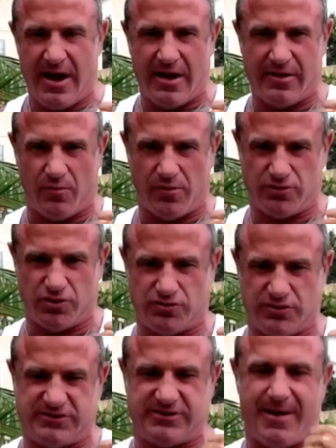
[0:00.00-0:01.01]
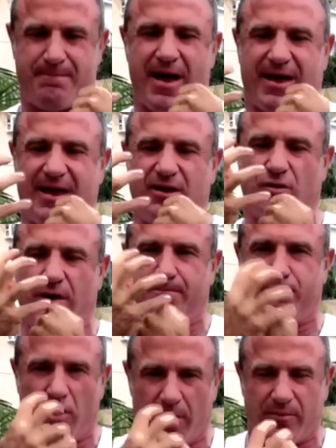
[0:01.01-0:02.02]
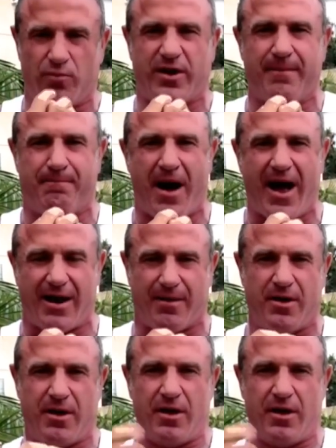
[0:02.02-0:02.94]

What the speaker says: And then what we do is we step back into it, boom, and we combine them.